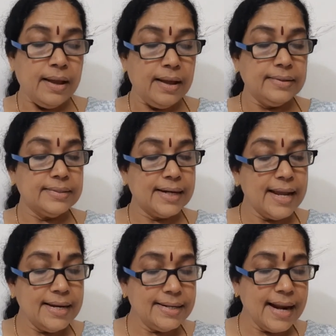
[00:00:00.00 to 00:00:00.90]
And
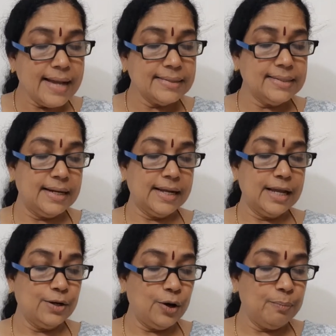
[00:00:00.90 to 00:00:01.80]
train tracks
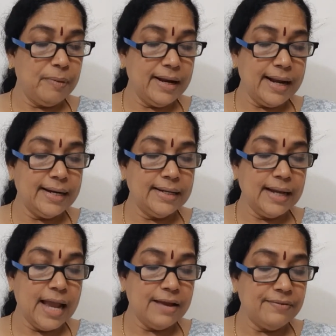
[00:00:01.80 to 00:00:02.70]
cannot be laid
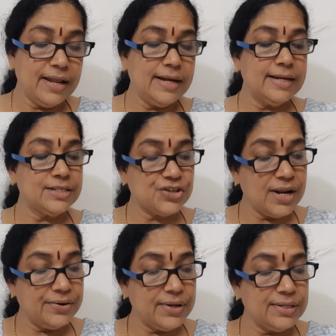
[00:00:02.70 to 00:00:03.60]
in every
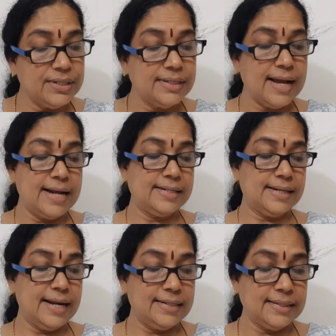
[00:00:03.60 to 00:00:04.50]
industrial region, and
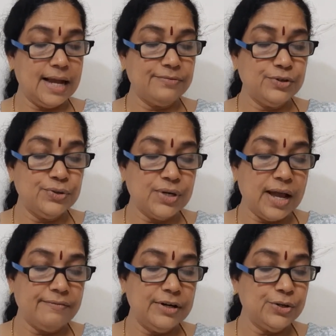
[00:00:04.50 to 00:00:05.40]
trains have to
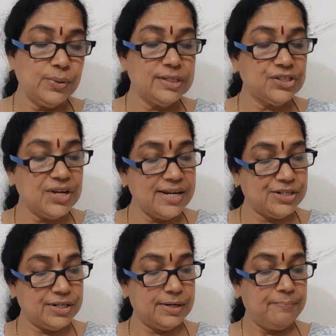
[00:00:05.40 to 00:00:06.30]
travel to a
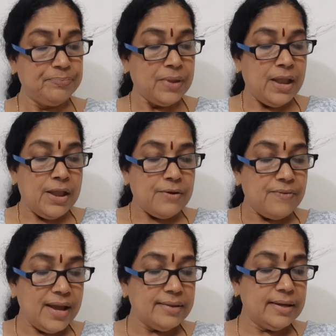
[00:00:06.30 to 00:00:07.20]
station
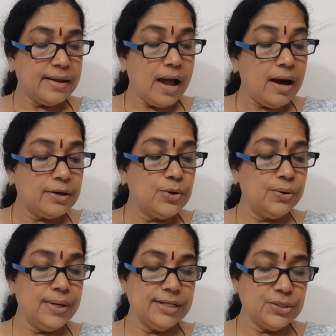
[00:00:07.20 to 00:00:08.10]
where the
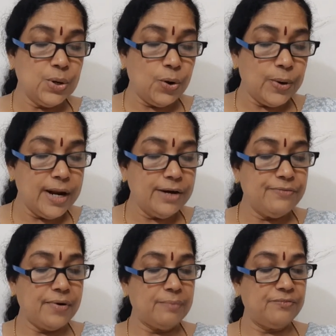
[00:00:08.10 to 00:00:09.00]
cargo is loaded
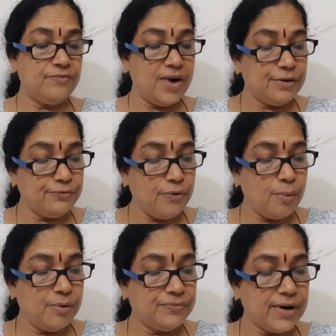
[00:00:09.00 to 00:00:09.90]
from one
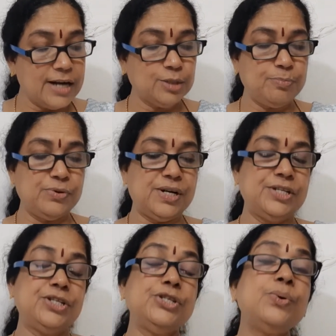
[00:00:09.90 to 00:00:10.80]
form of
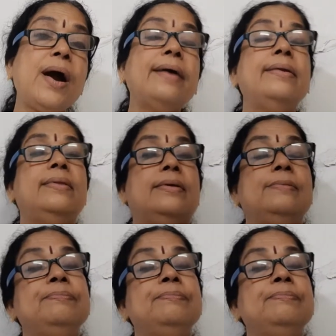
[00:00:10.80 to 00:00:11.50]
transportation to another.